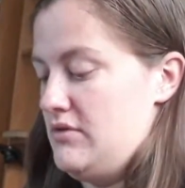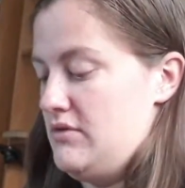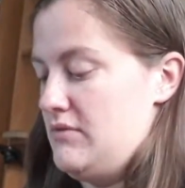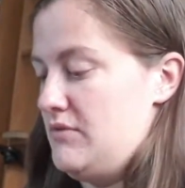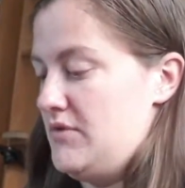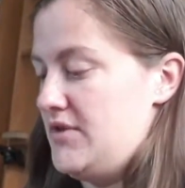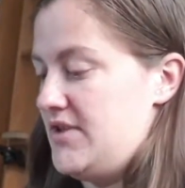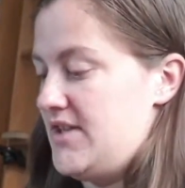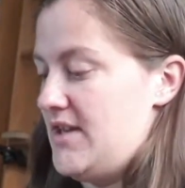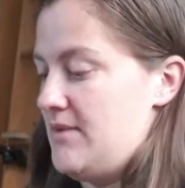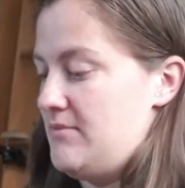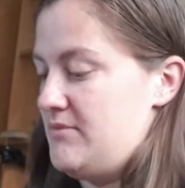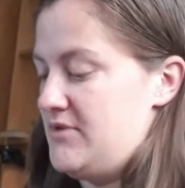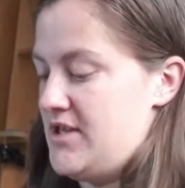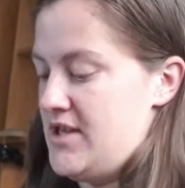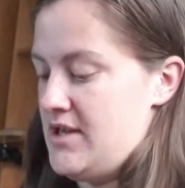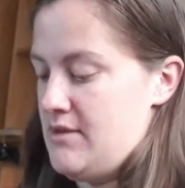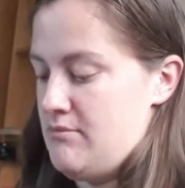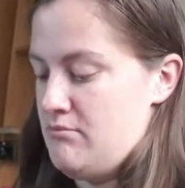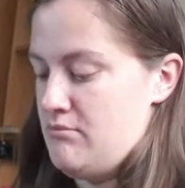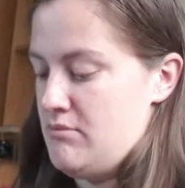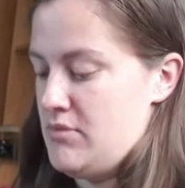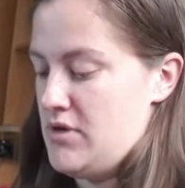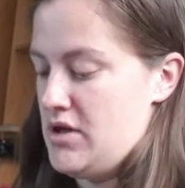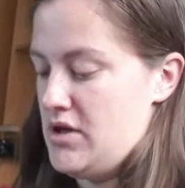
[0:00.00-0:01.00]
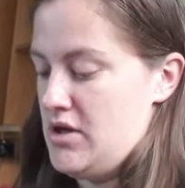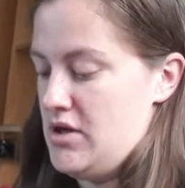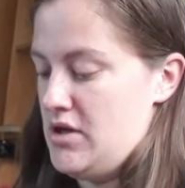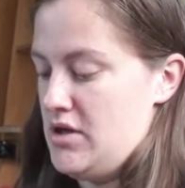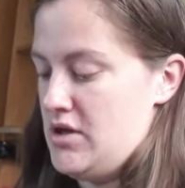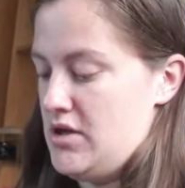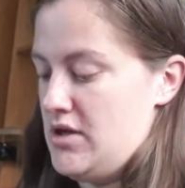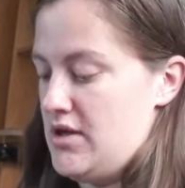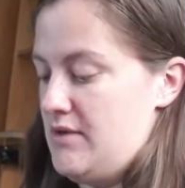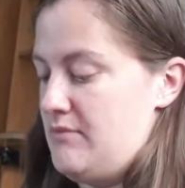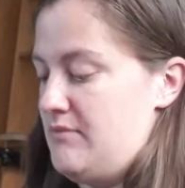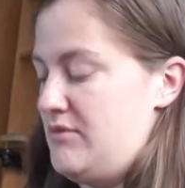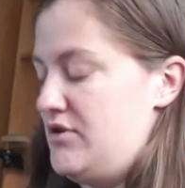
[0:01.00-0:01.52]
September,
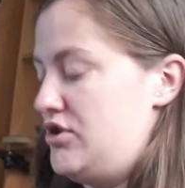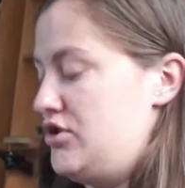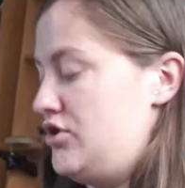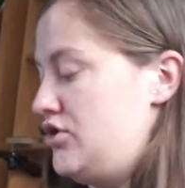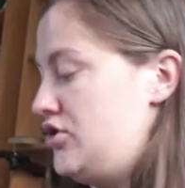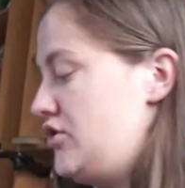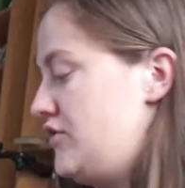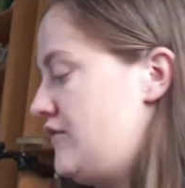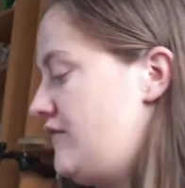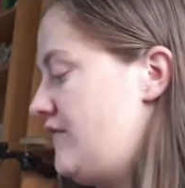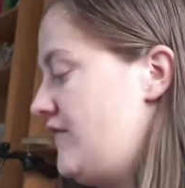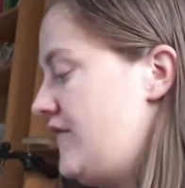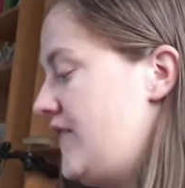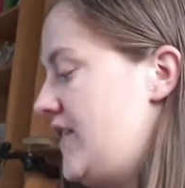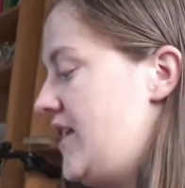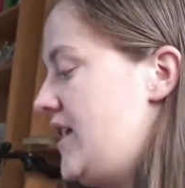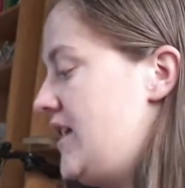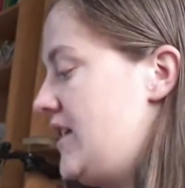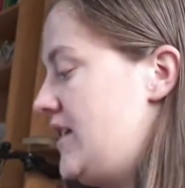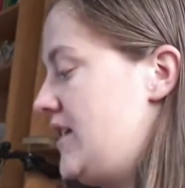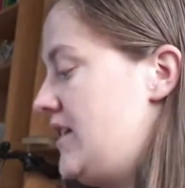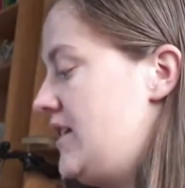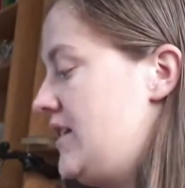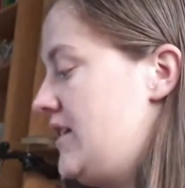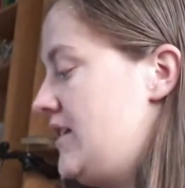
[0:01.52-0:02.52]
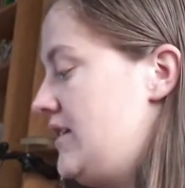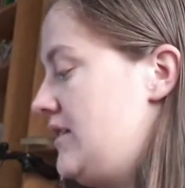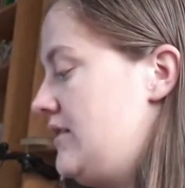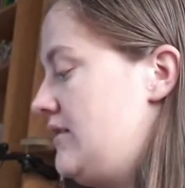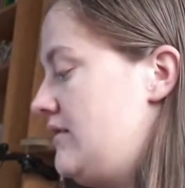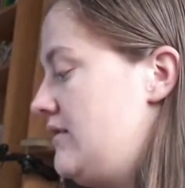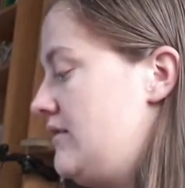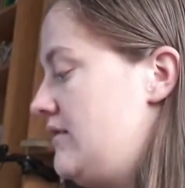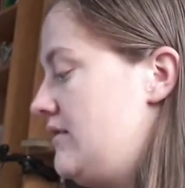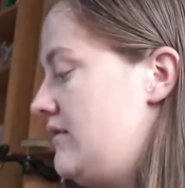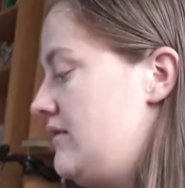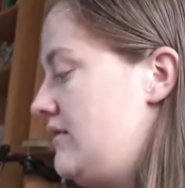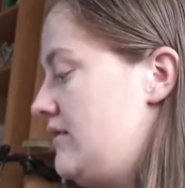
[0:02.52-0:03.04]
let me just flick.
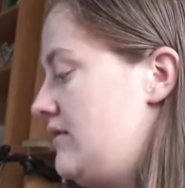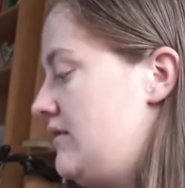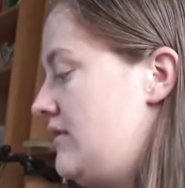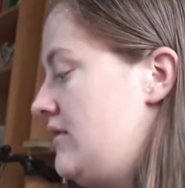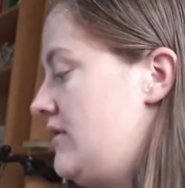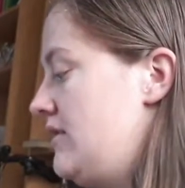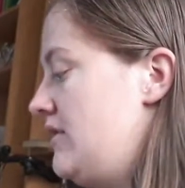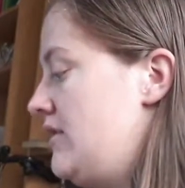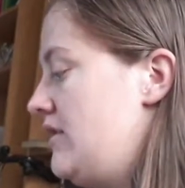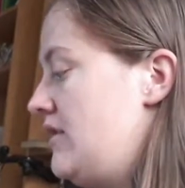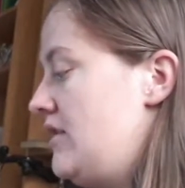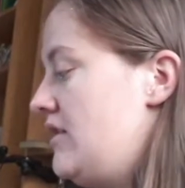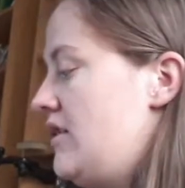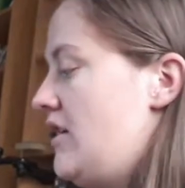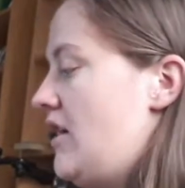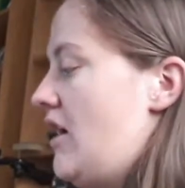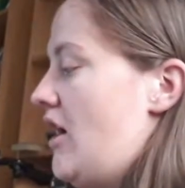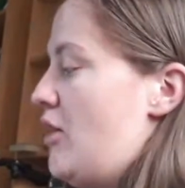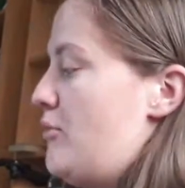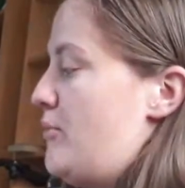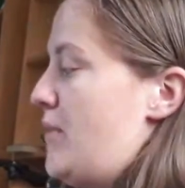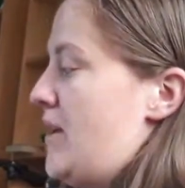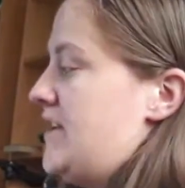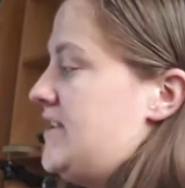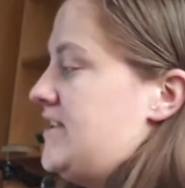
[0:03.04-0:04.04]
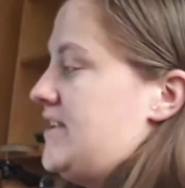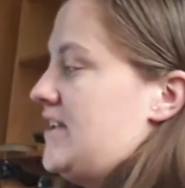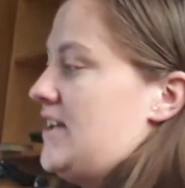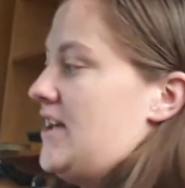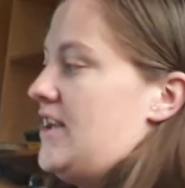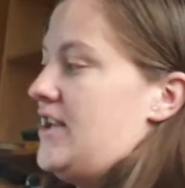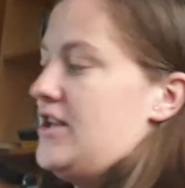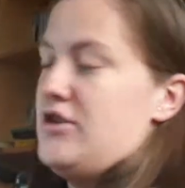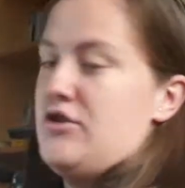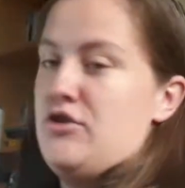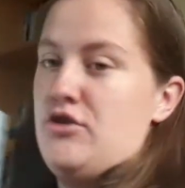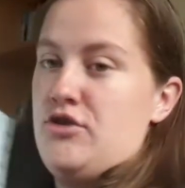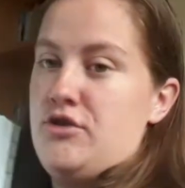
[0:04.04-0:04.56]
I basically
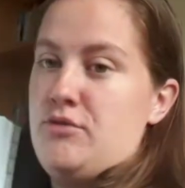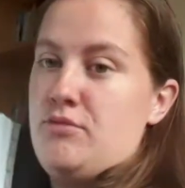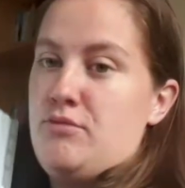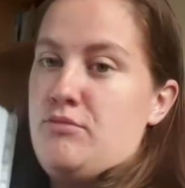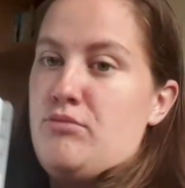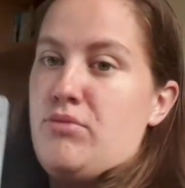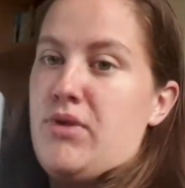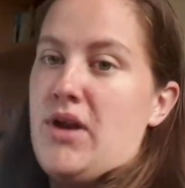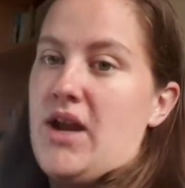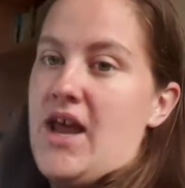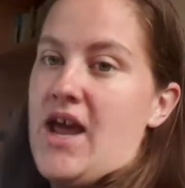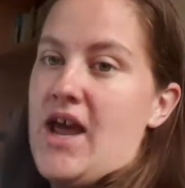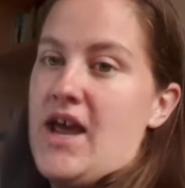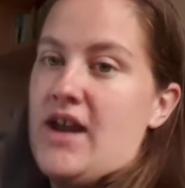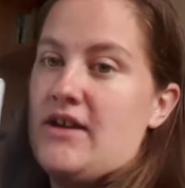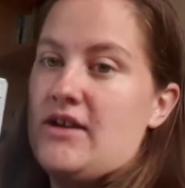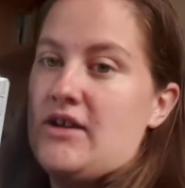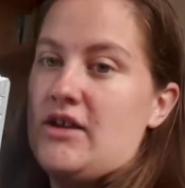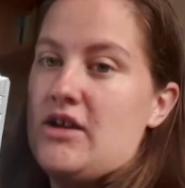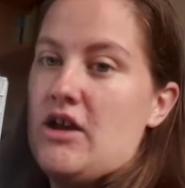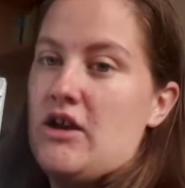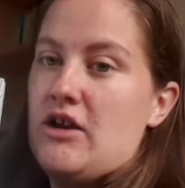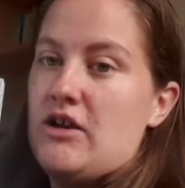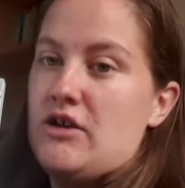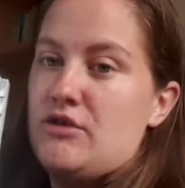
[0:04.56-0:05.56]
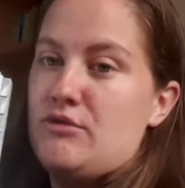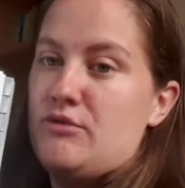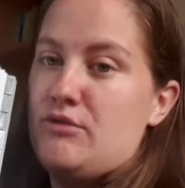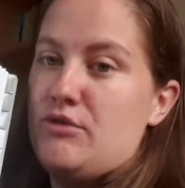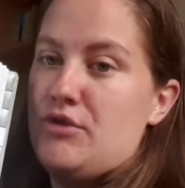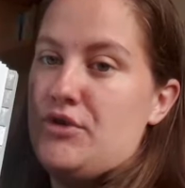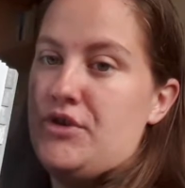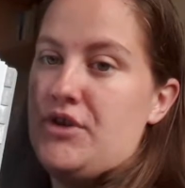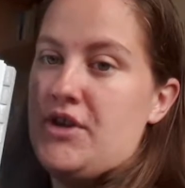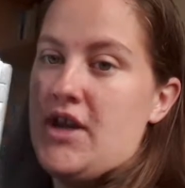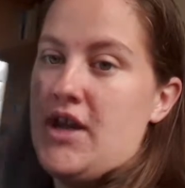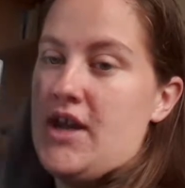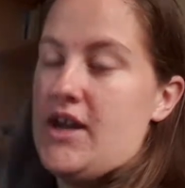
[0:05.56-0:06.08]
could plan and colour
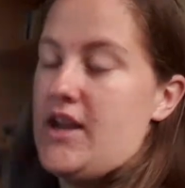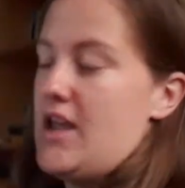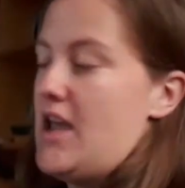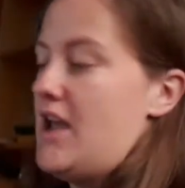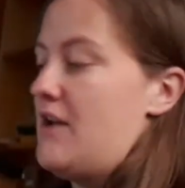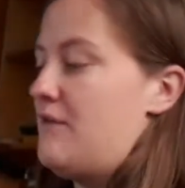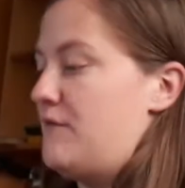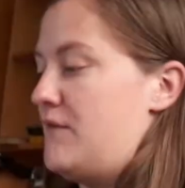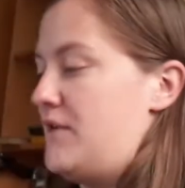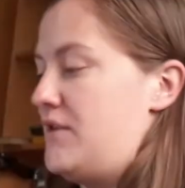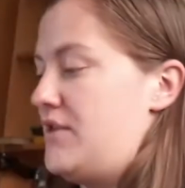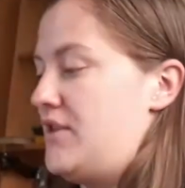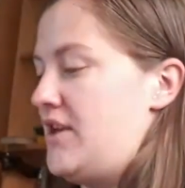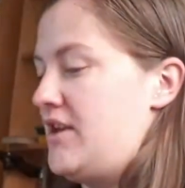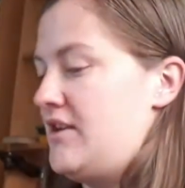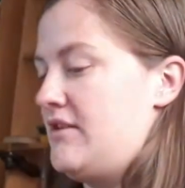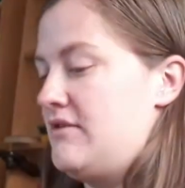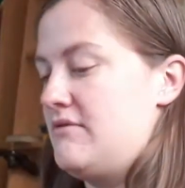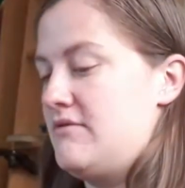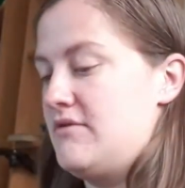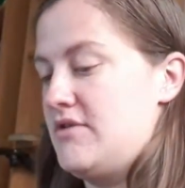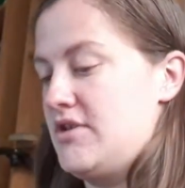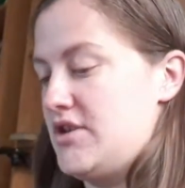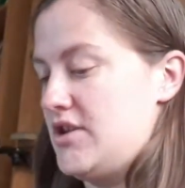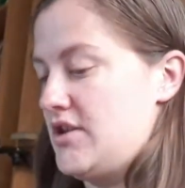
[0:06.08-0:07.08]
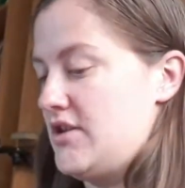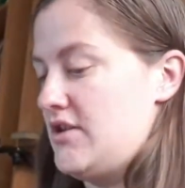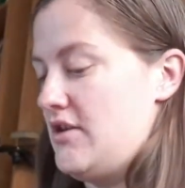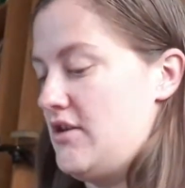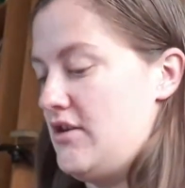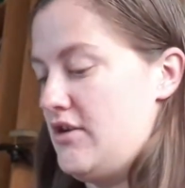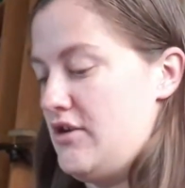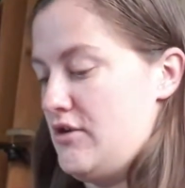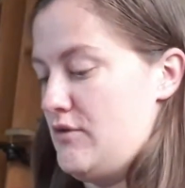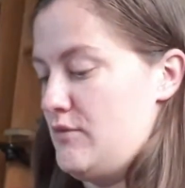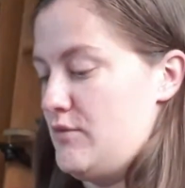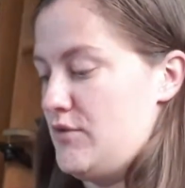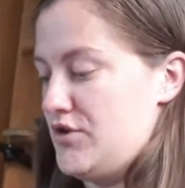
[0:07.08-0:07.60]
coordinate everything so that I
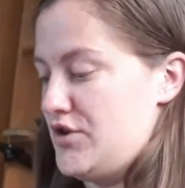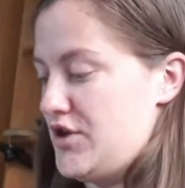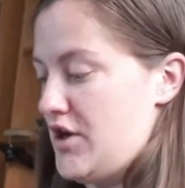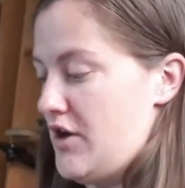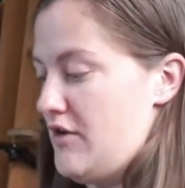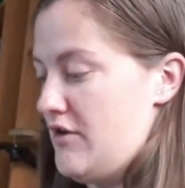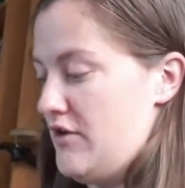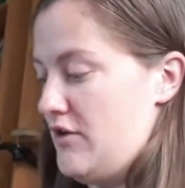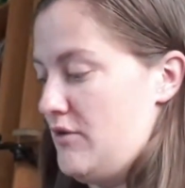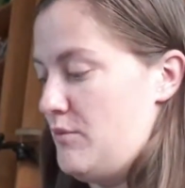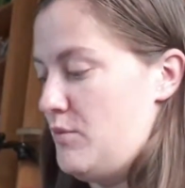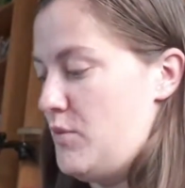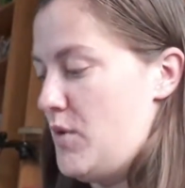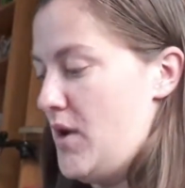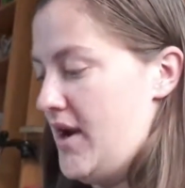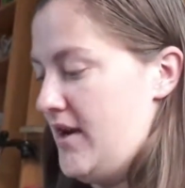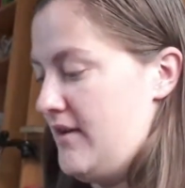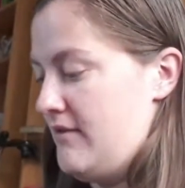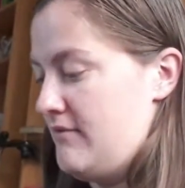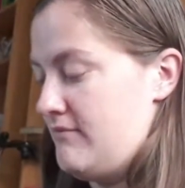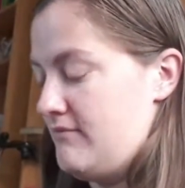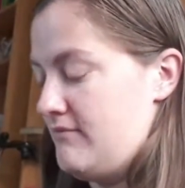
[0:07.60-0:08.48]
know what's going on when.